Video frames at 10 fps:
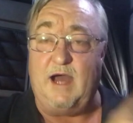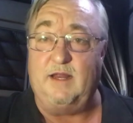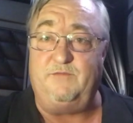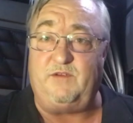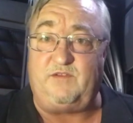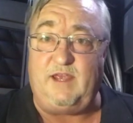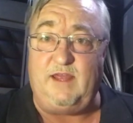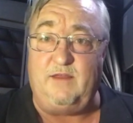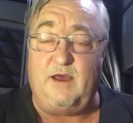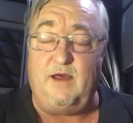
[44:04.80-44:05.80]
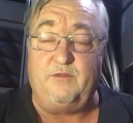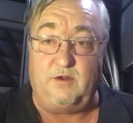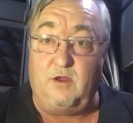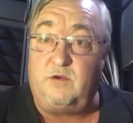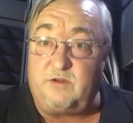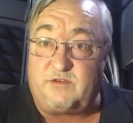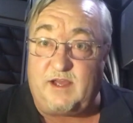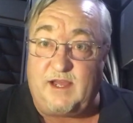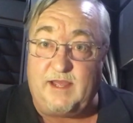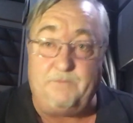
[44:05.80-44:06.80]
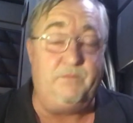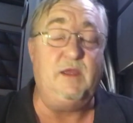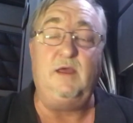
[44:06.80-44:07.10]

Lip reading: I love to see the local time.